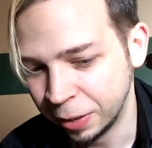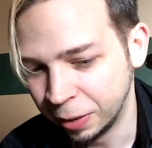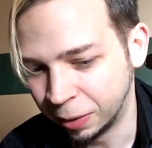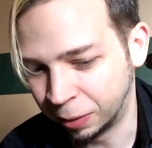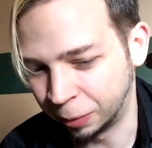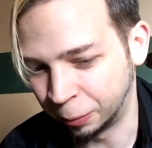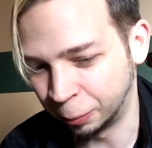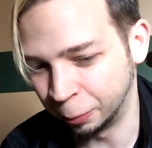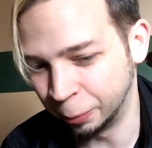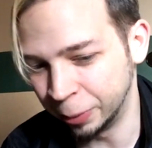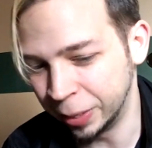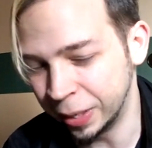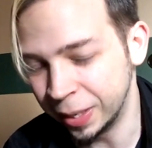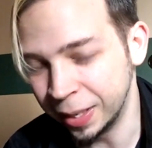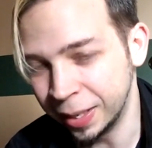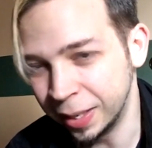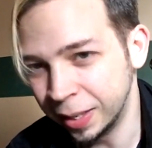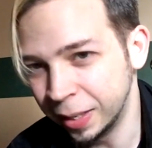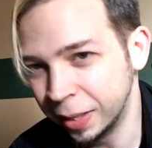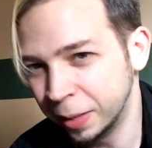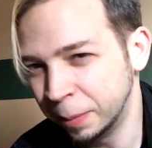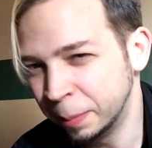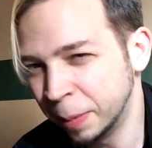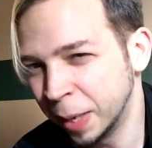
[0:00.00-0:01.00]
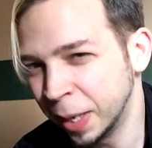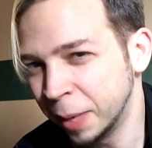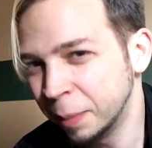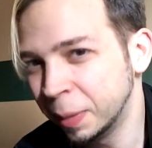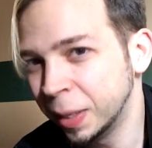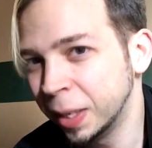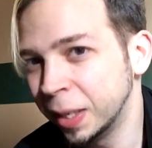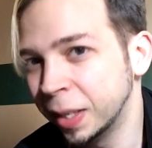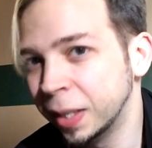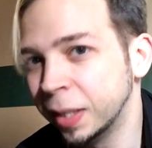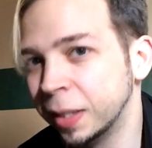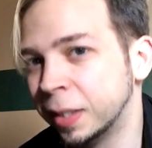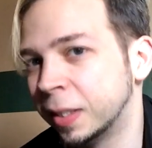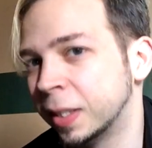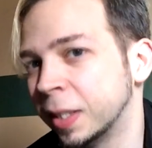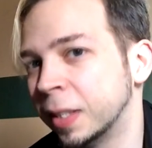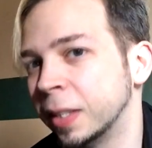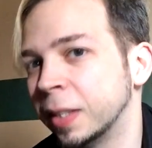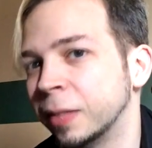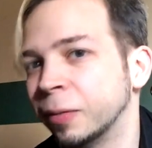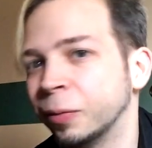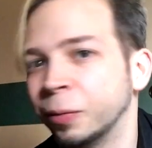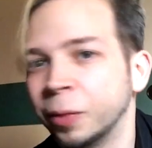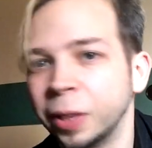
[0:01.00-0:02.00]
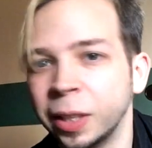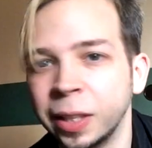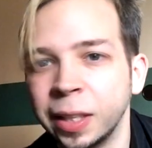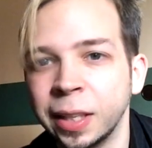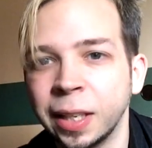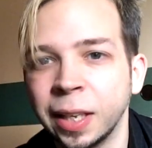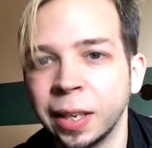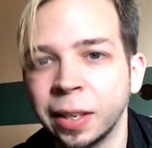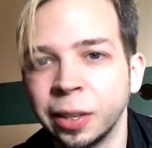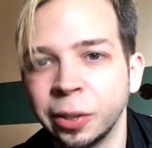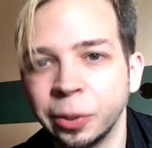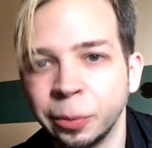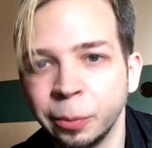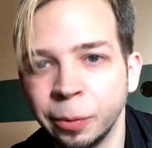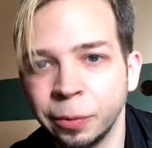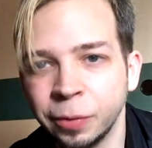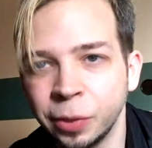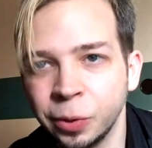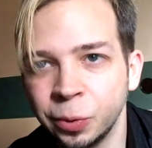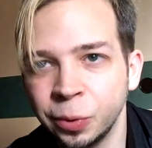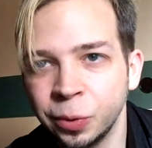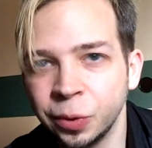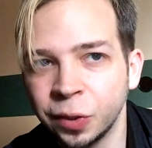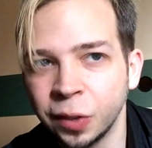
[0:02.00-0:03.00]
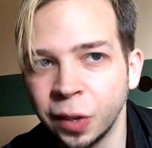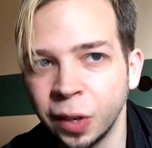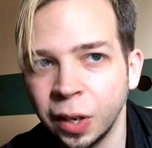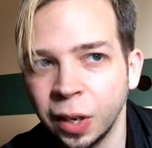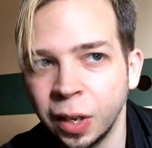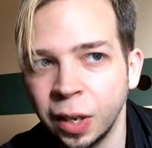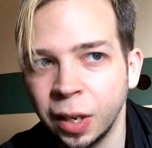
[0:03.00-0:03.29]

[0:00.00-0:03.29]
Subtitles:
3, maybe, didn't really get good reviews.